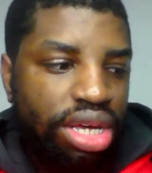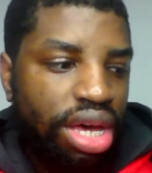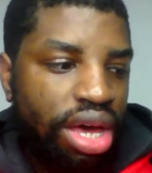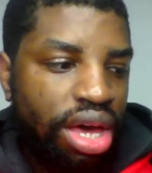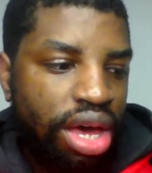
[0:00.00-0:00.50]

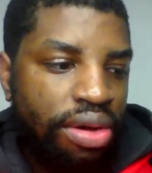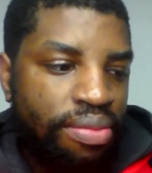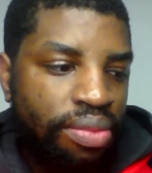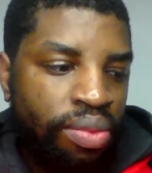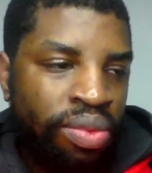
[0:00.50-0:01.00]
I
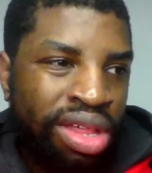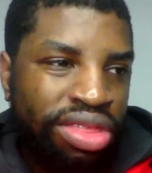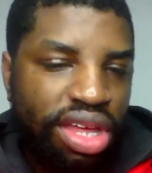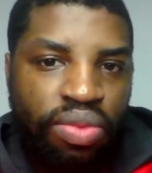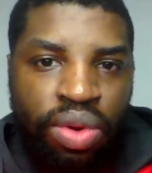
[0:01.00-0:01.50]

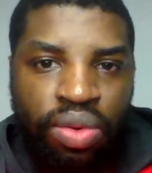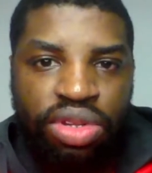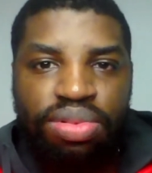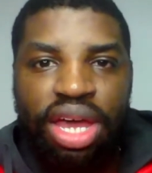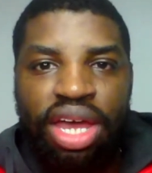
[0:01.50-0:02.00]
think we was
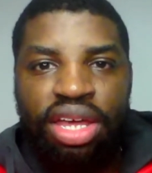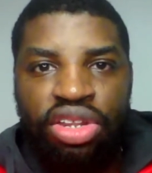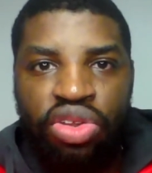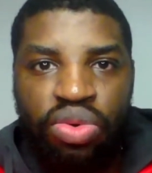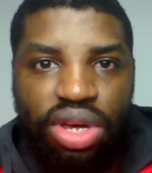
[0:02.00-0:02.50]

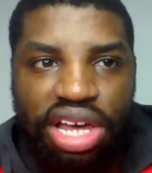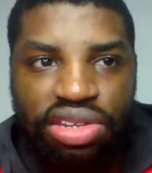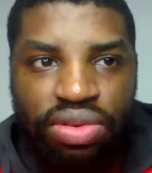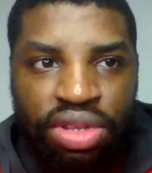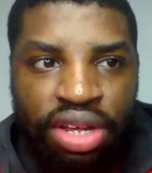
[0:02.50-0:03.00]
playing
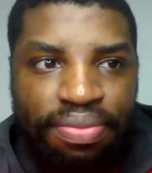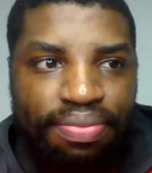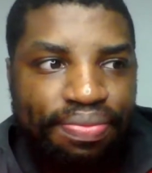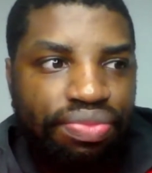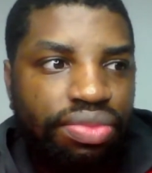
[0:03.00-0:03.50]
Newcastle then,
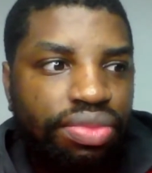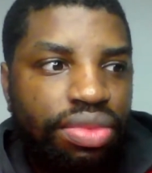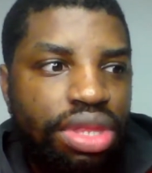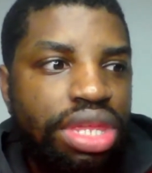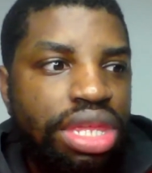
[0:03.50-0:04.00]

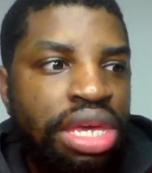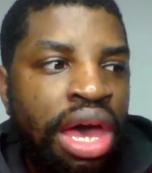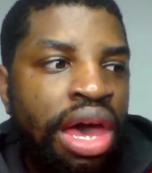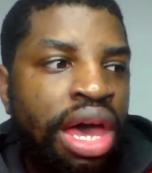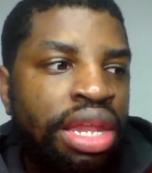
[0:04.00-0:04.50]

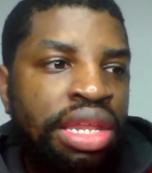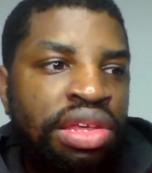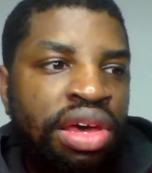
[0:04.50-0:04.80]
and